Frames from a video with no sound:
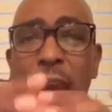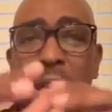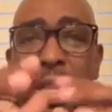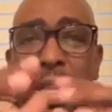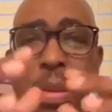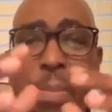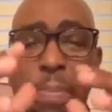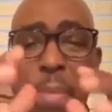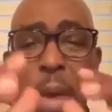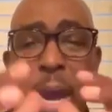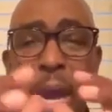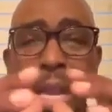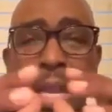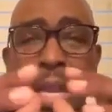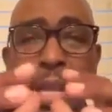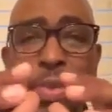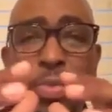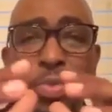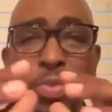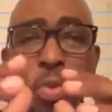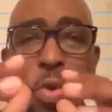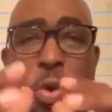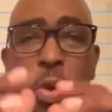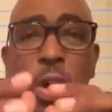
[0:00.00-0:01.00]
at the
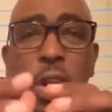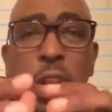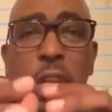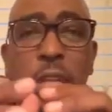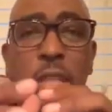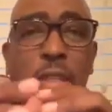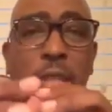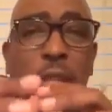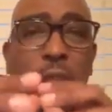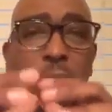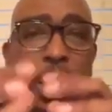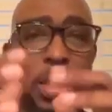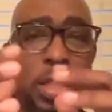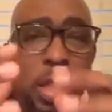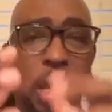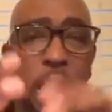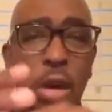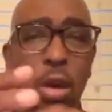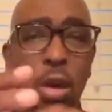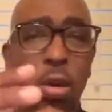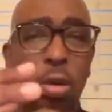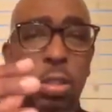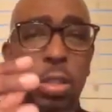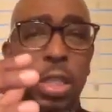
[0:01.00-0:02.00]
mighty warriors and the
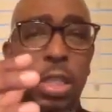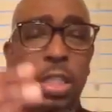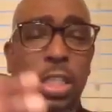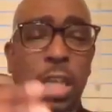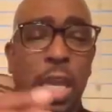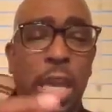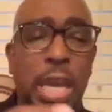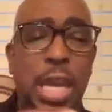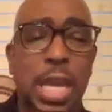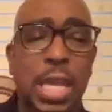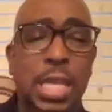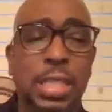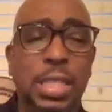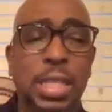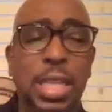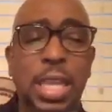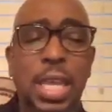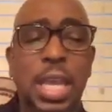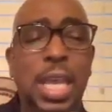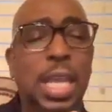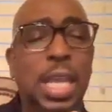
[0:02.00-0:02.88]
tall, the giants,